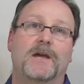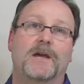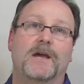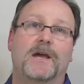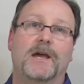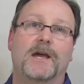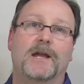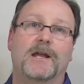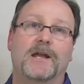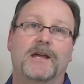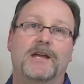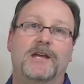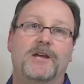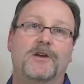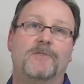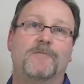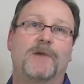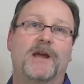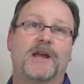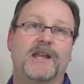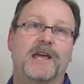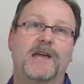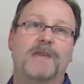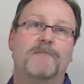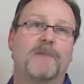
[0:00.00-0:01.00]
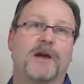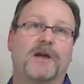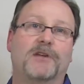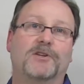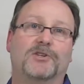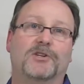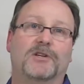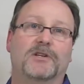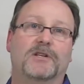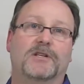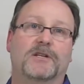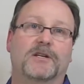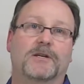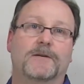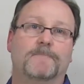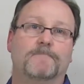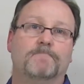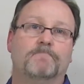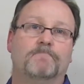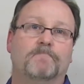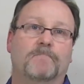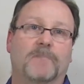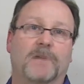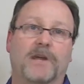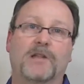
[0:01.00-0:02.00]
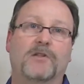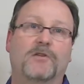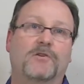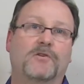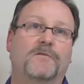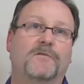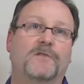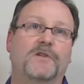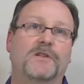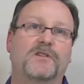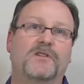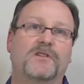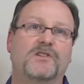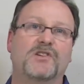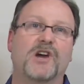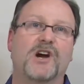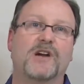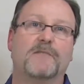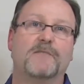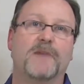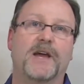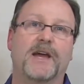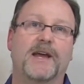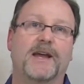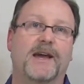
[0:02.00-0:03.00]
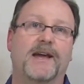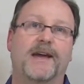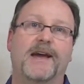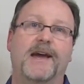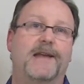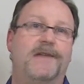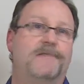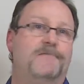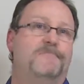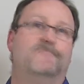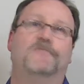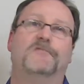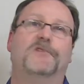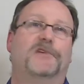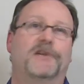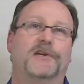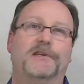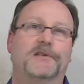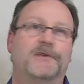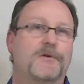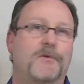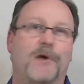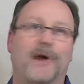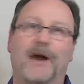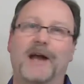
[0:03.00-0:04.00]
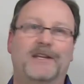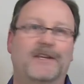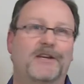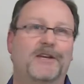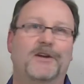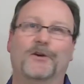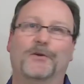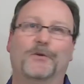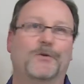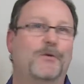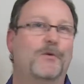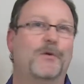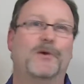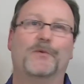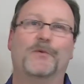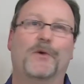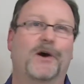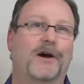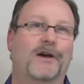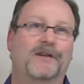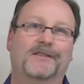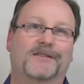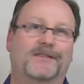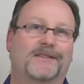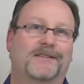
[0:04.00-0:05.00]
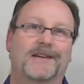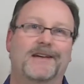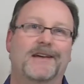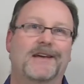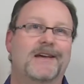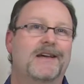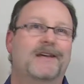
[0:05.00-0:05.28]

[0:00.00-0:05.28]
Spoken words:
and I hear my name mentioned. I look over to this young man. I had really no idea who he was.